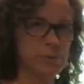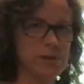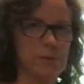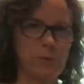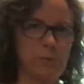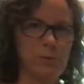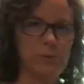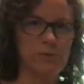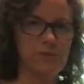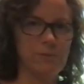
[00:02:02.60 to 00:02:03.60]

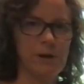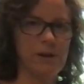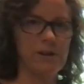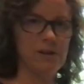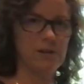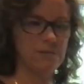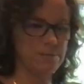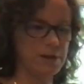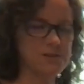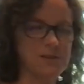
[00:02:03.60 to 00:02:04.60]
tablespoons of butter,
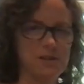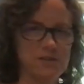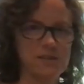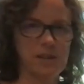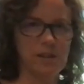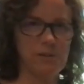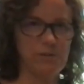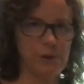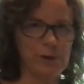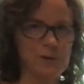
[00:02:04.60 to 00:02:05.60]
melted in the skillet
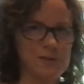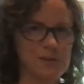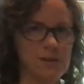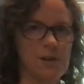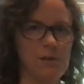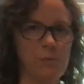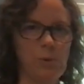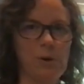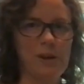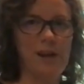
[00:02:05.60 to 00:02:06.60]
first,
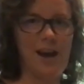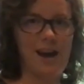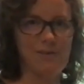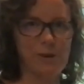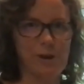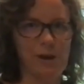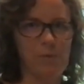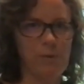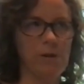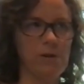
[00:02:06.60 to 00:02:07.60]
pour in half a
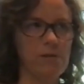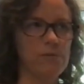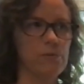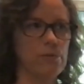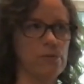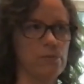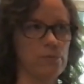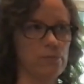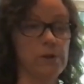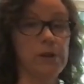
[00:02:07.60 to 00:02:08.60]
cup of
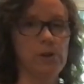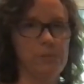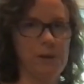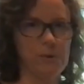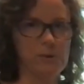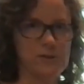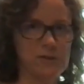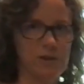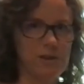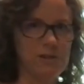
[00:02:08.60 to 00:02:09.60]
real maple
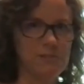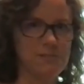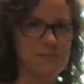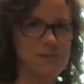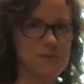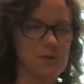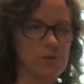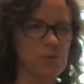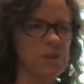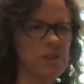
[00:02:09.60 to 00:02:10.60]
syrup. So
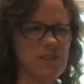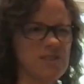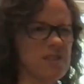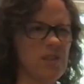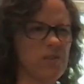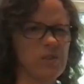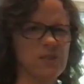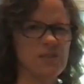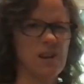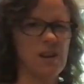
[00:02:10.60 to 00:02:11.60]
the real stuff
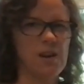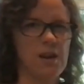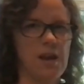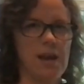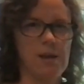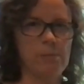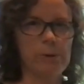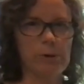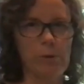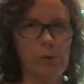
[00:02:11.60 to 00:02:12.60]
is
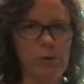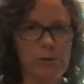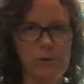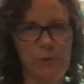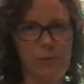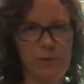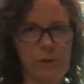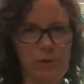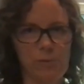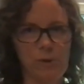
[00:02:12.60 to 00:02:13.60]
amber gold,
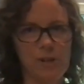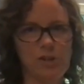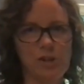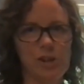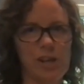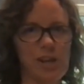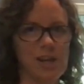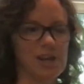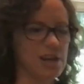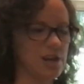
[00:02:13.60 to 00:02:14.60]
rich
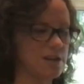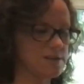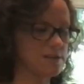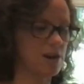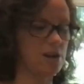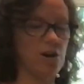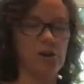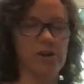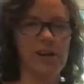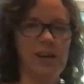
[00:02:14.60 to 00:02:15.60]
looking. It's got all your